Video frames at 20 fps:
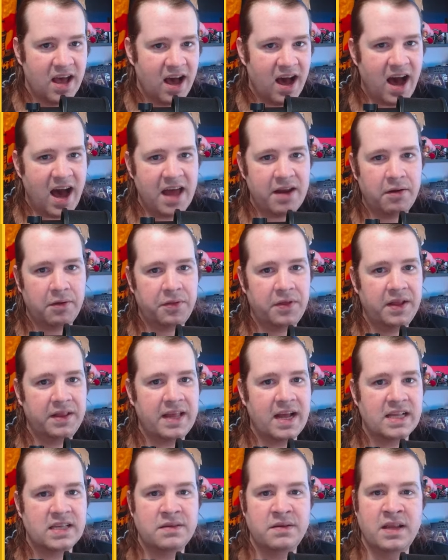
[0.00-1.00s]
I don't think
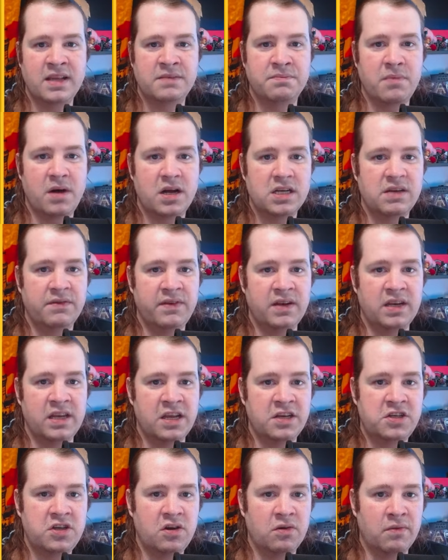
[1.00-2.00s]
that's as much of an
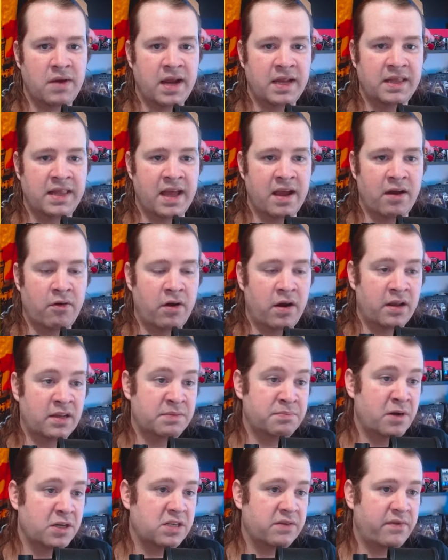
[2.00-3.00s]
issue right there or
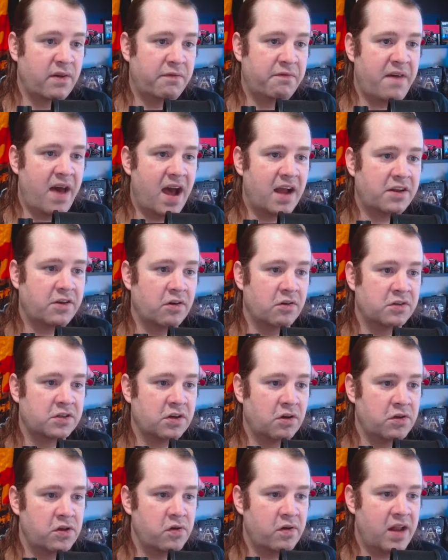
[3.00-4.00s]
as much of a factor.
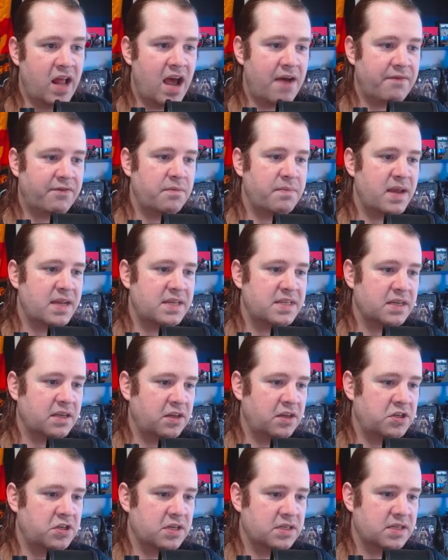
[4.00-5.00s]
So you would have to
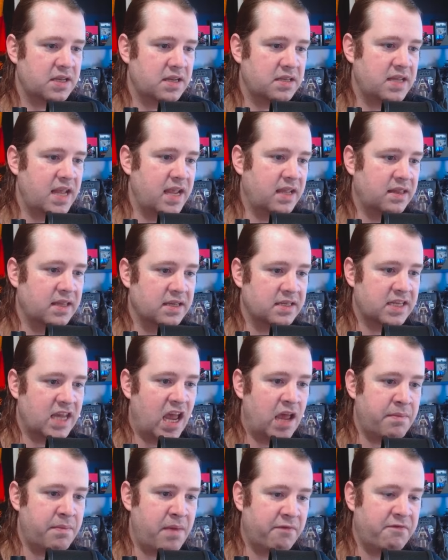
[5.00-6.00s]
basically just take this
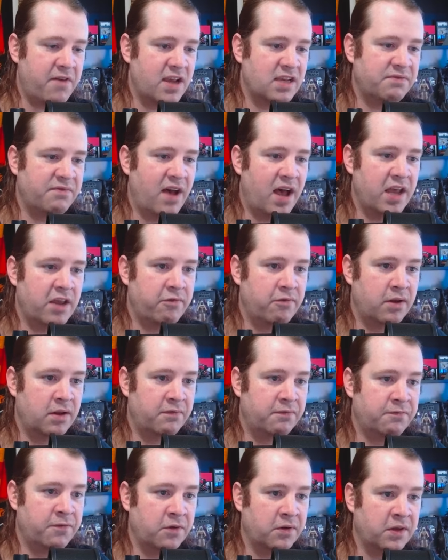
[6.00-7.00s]
game at face value
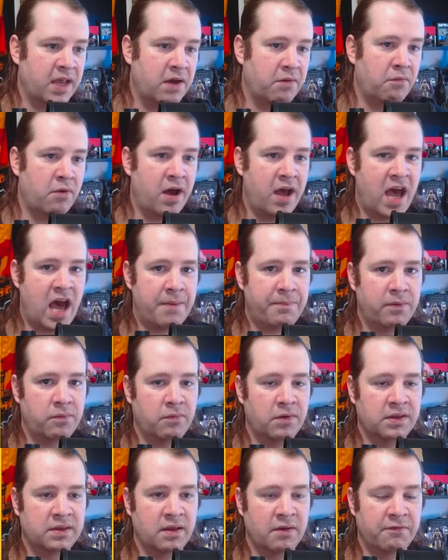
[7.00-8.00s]
and forget what
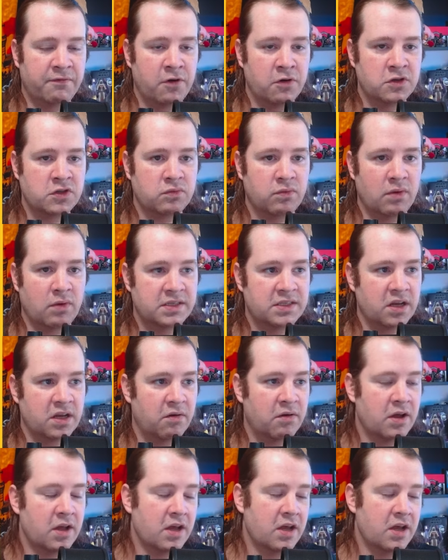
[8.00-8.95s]
happened with the first one. So